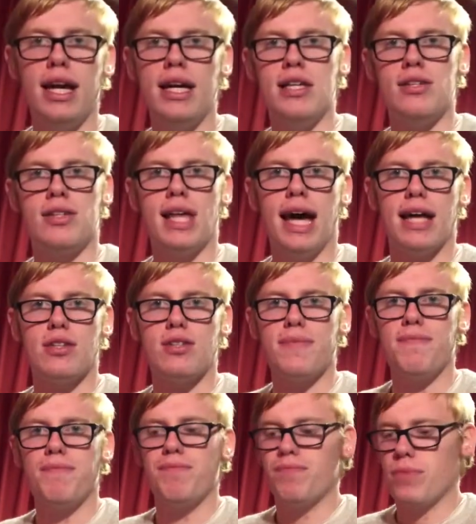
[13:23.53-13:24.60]
is that.
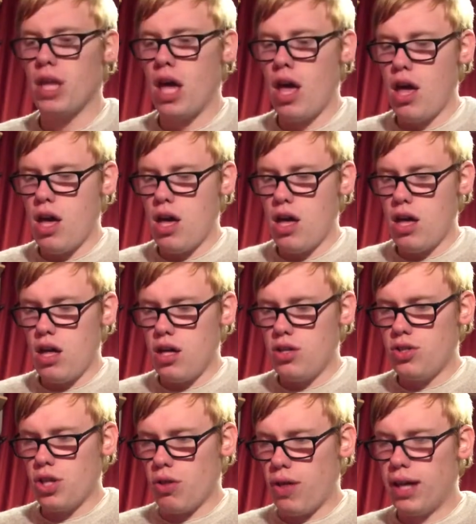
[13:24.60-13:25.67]

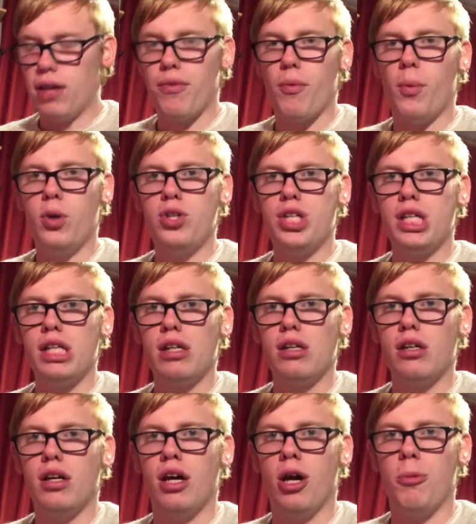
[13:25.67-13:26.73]
So thank you for watching.
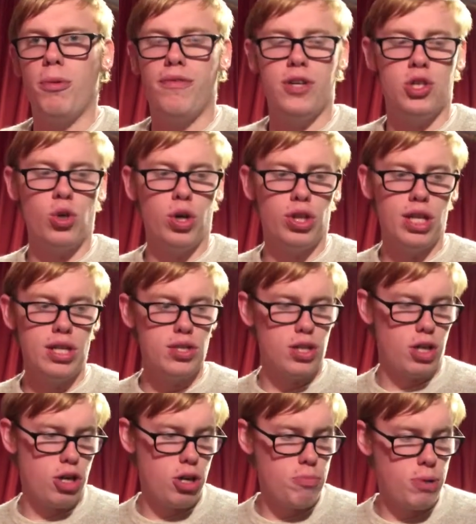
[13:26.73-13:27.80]
I hope you've enjoyed this.
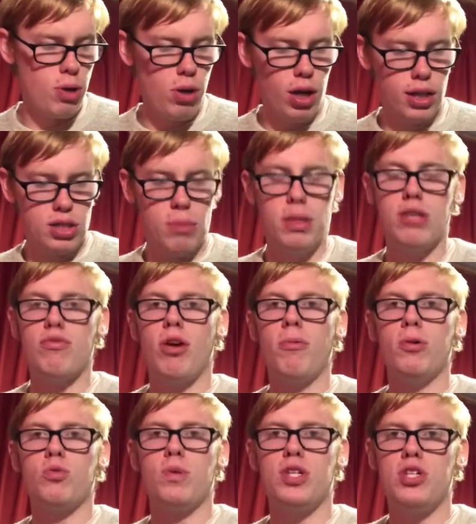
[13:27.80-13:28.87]
I hope you like some of these
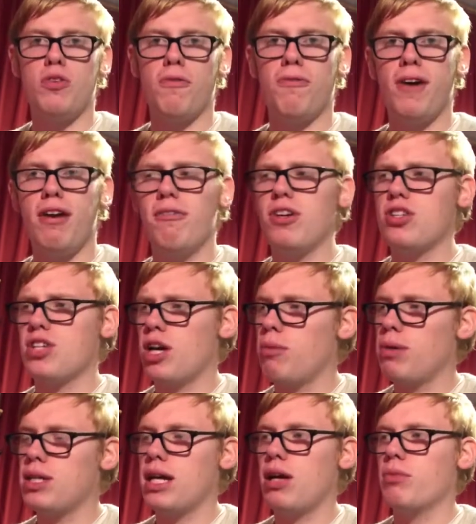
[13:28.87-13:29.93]
robots. Which is your favourite? Tell
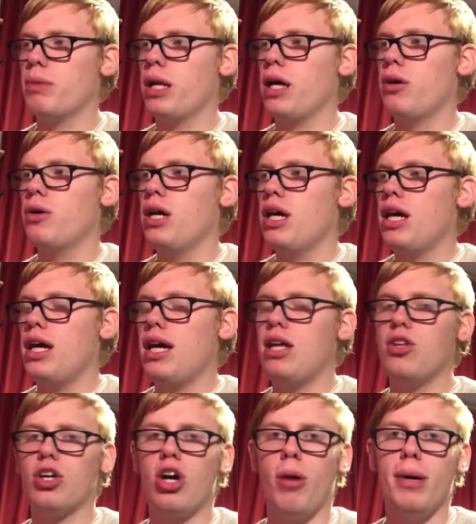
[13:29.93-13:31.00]
me down below
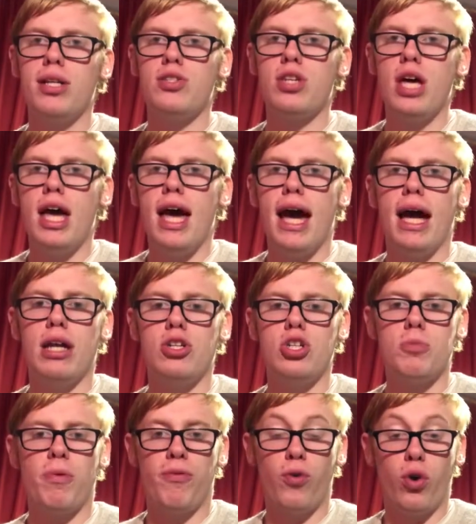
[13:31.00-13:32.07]
in the comments. And
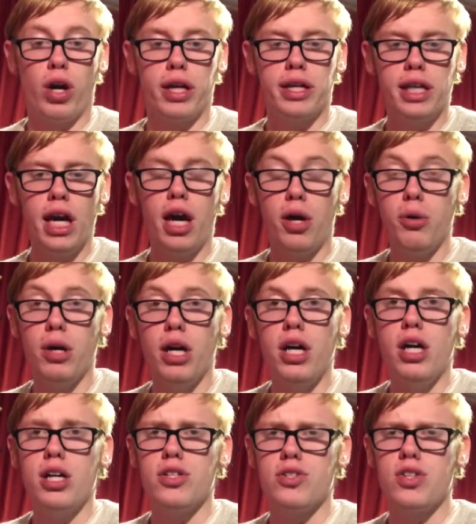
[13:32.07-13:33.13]
just before I go,
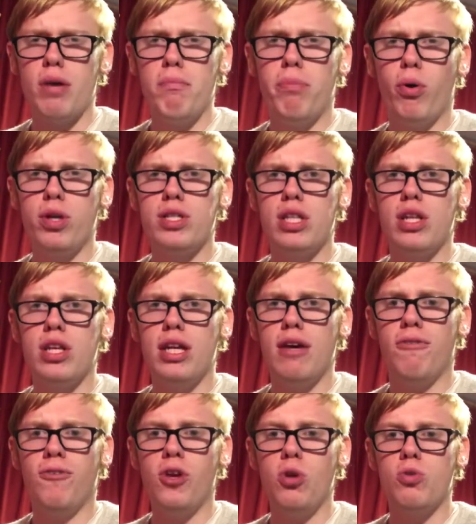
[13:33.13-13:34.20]
at some point in the
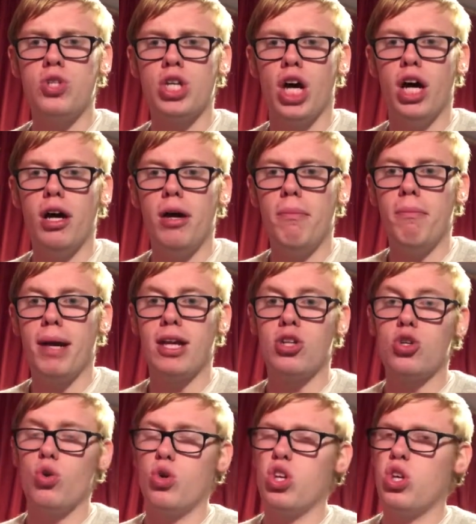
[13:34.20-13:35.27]
near future, make
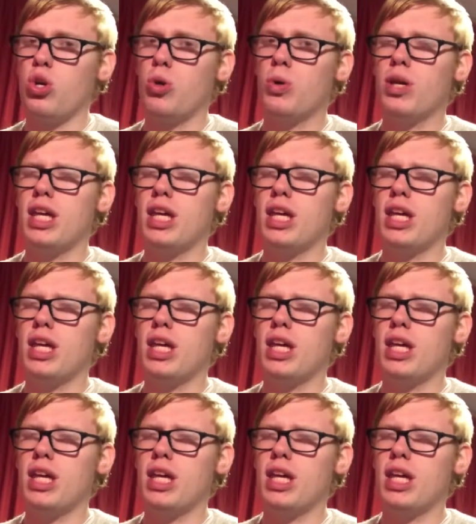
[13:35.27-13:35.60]
sure you